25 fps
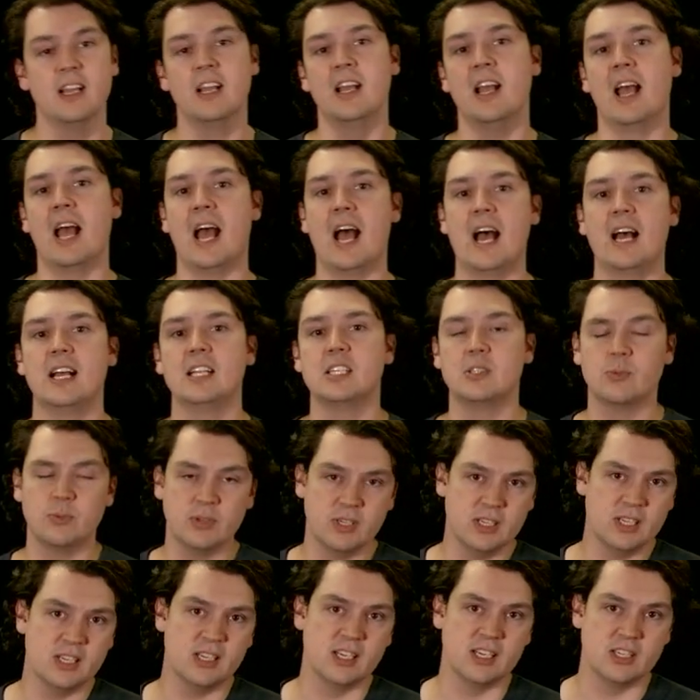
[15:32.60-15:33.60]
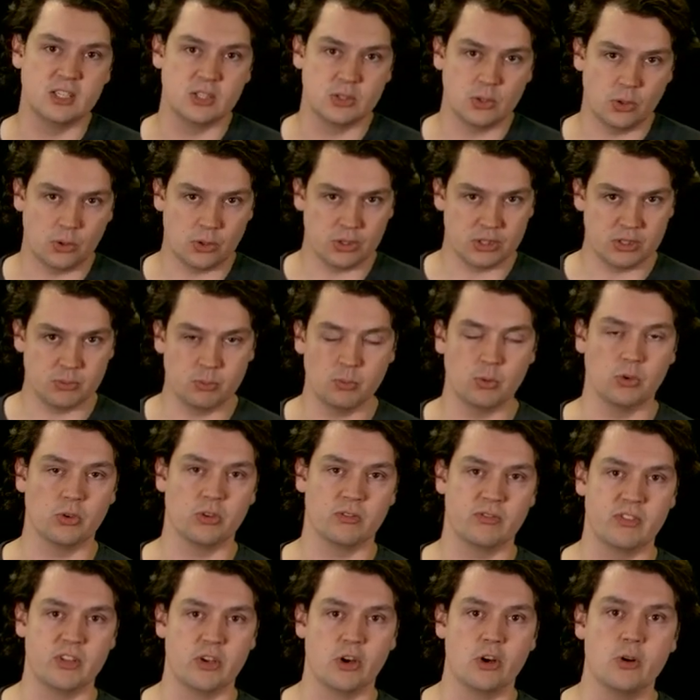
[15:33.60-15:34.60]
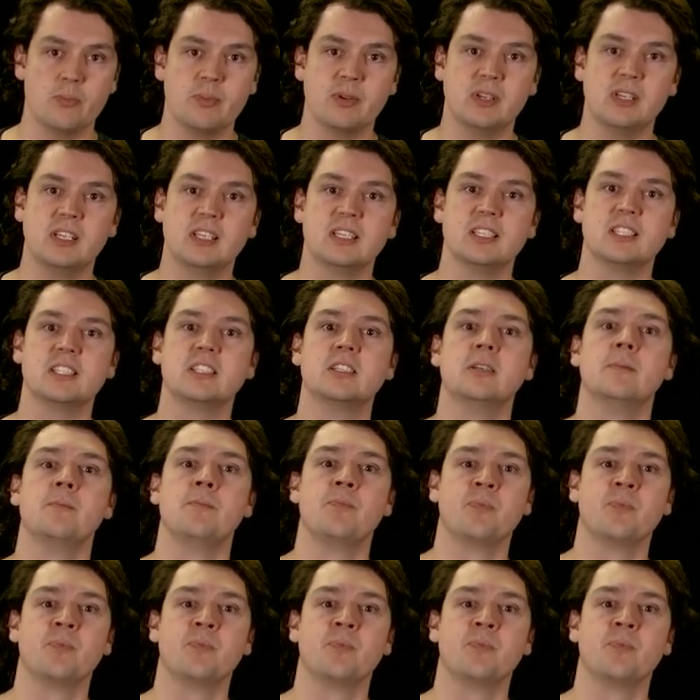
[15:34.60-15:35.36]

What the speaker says: As we exhaust more of the open list,